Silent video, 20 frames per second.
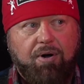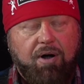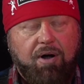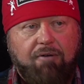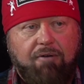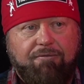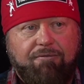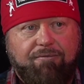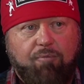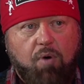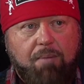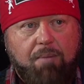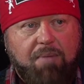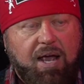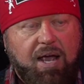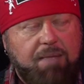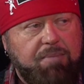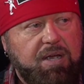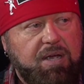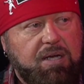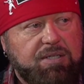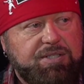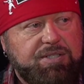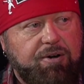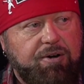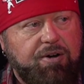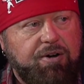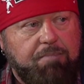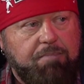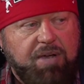of what might be
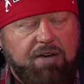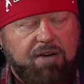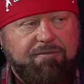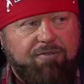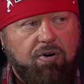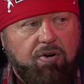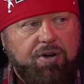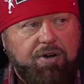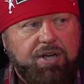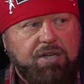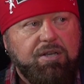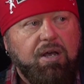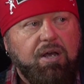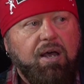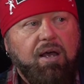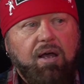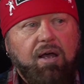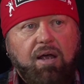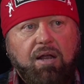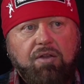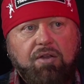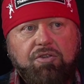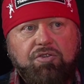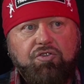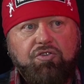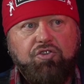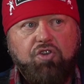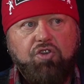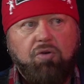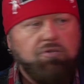considered a big verdict,
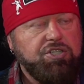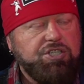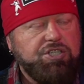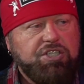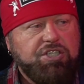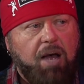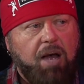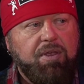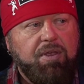don't just tell me the